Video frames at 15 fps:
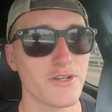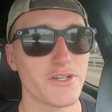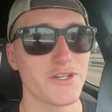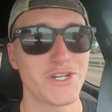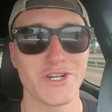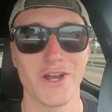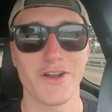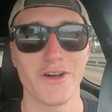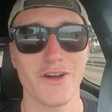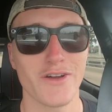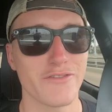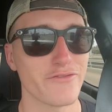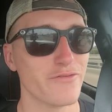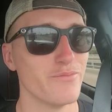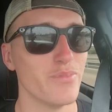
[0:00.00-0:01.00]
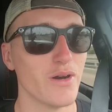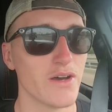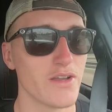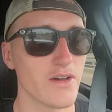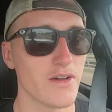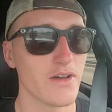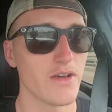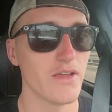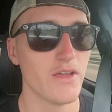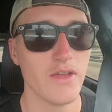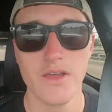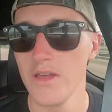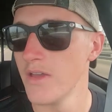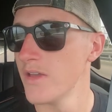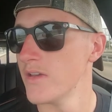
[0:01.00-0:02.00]
just shut off, but
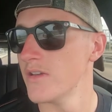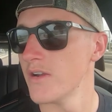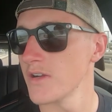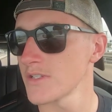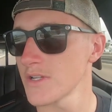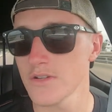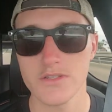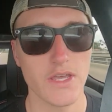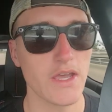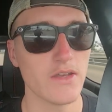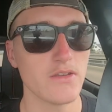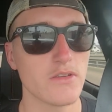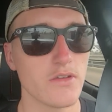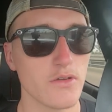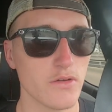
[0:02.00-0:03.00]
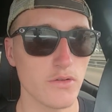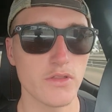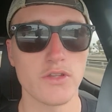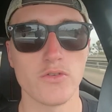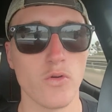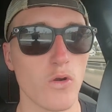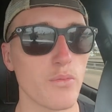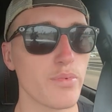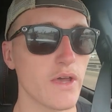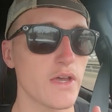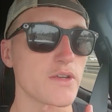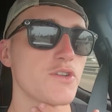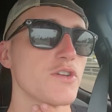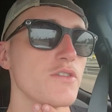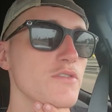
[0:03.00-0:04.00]
as I was getting to it, the door
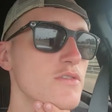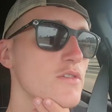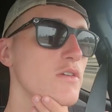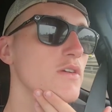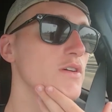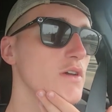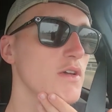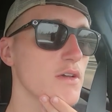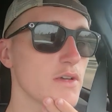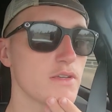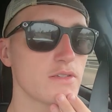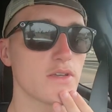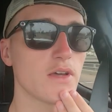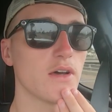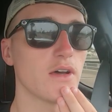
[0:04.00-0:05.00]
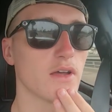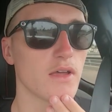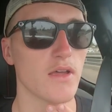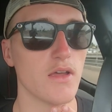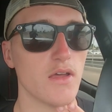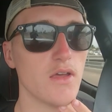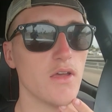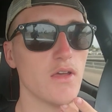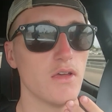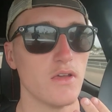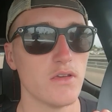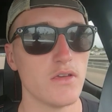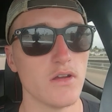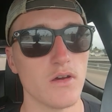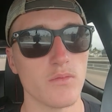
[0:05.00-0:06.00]
badges is I
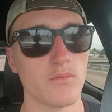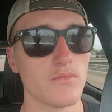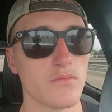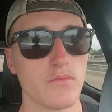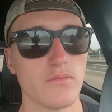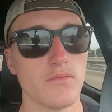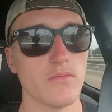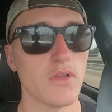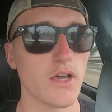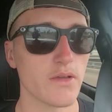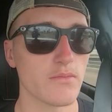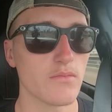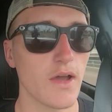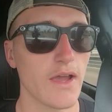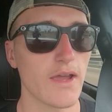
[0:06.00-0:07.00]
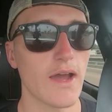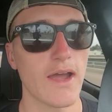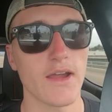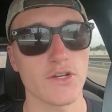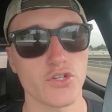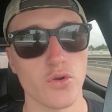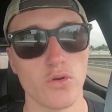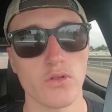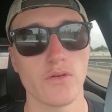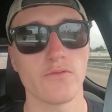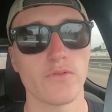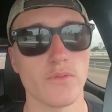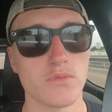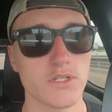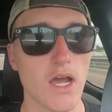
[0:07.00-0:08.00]
actually order them
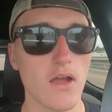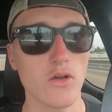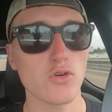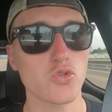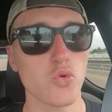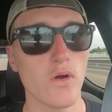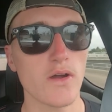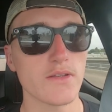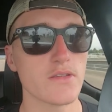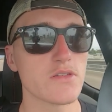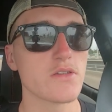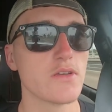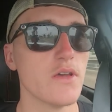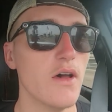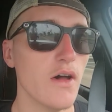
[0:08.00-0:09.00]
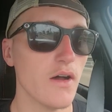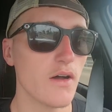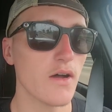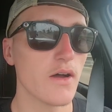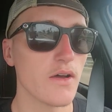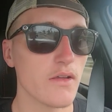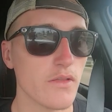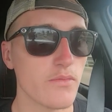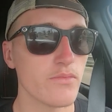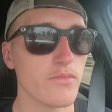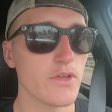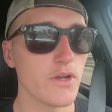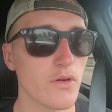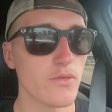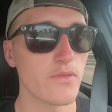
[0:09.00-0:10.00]
from Taco Twans.
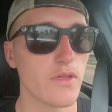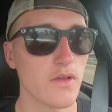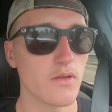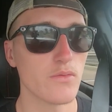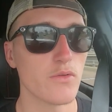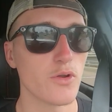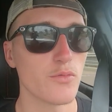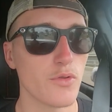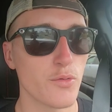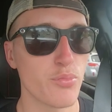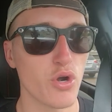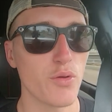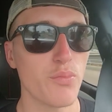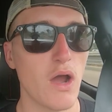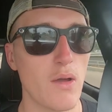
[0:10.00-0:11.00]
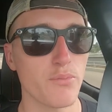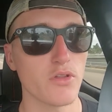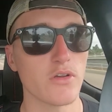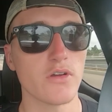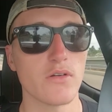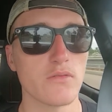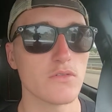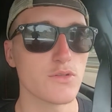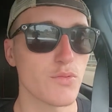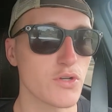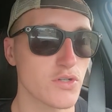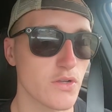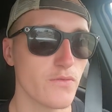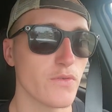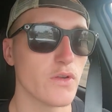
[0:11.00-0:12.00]
They're pretty popular,
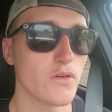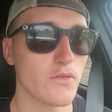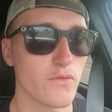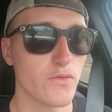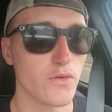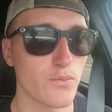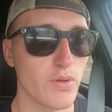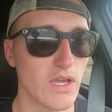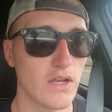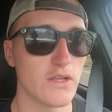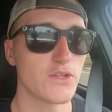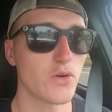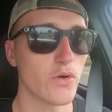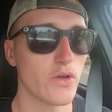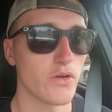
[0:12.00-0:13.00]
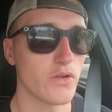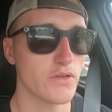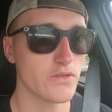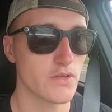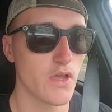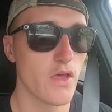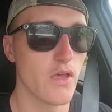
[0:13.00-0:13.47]
especially if you're big into Toyotas.